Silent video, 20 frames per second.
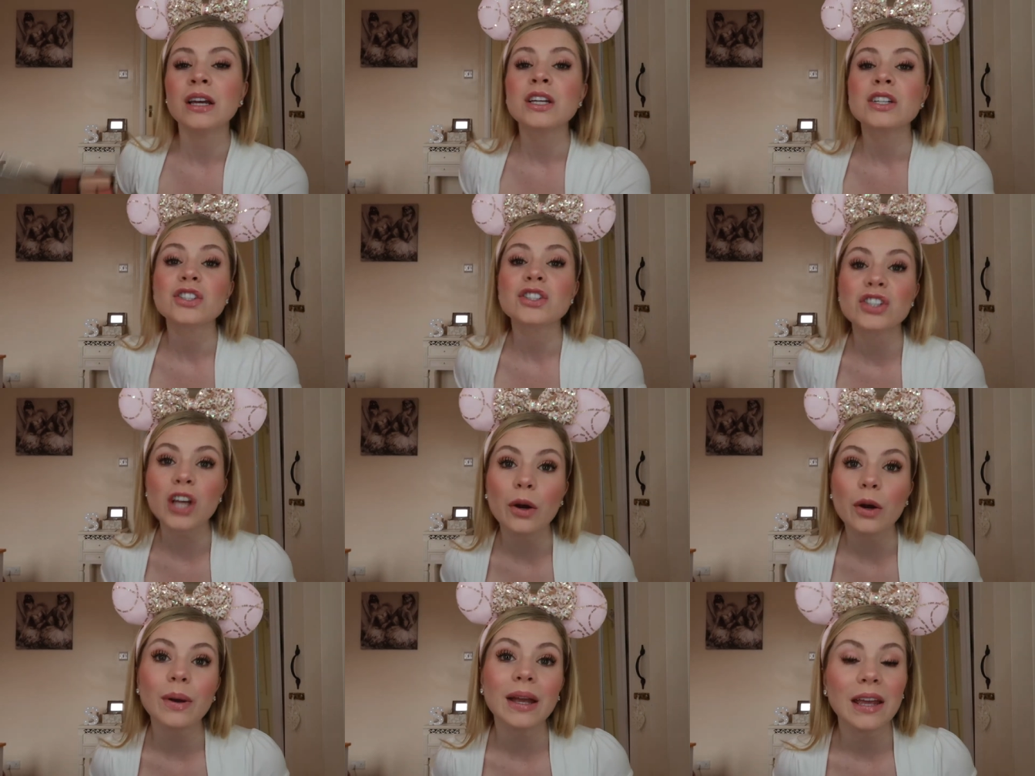
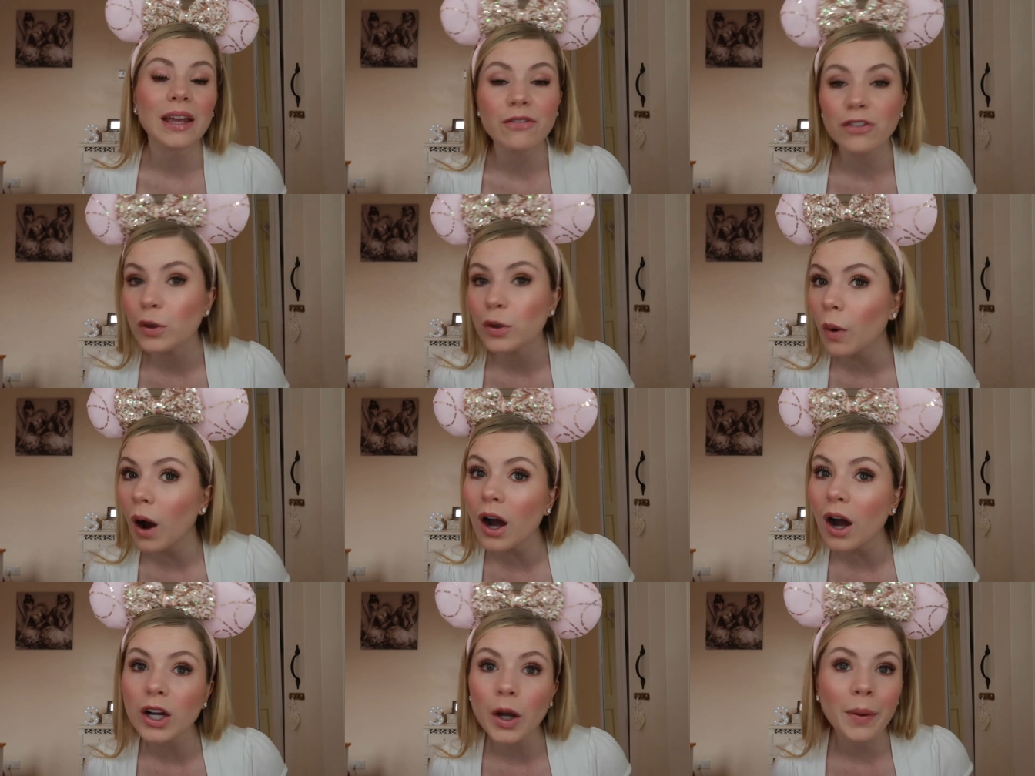So if
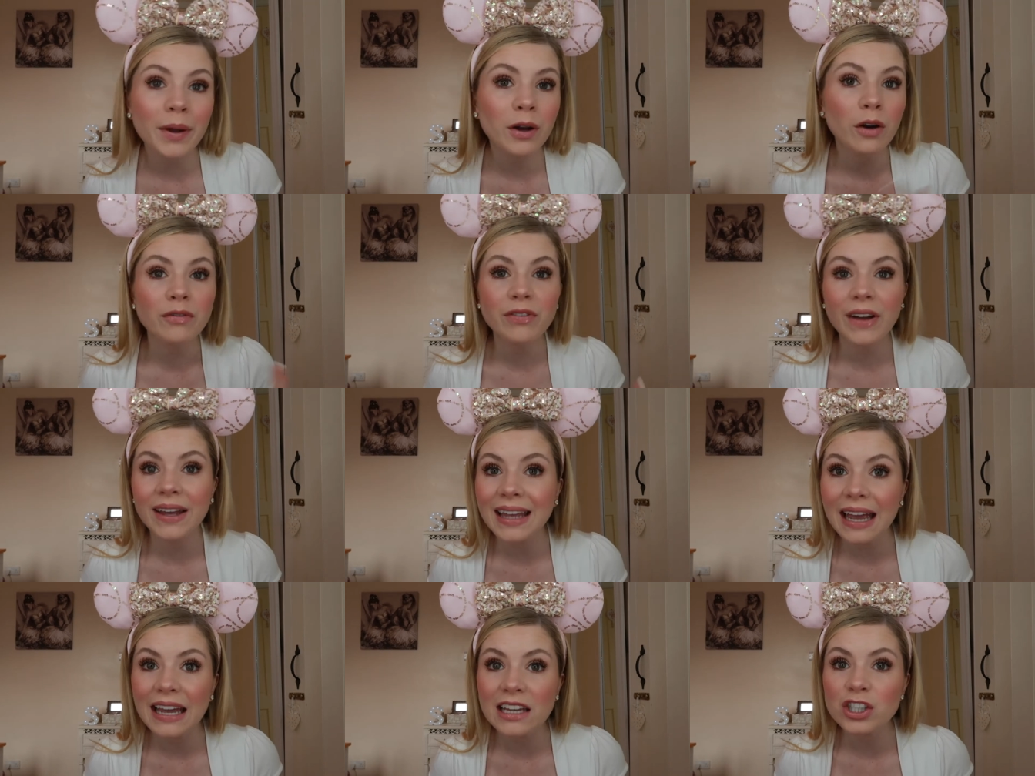you are going on
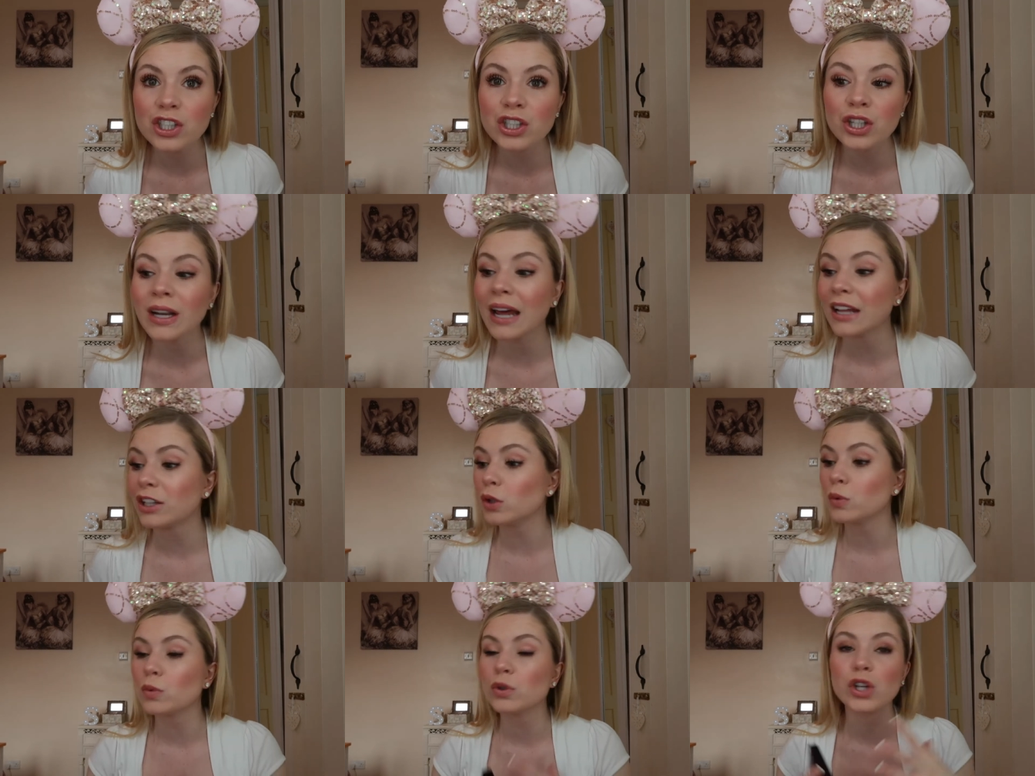vacation
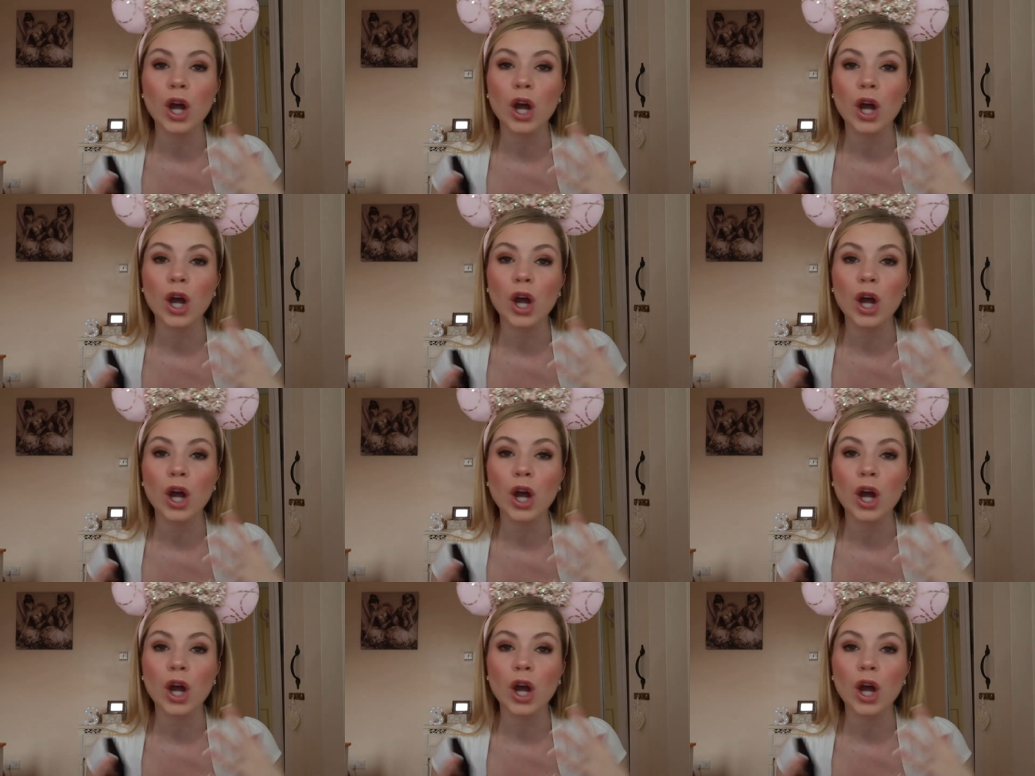and you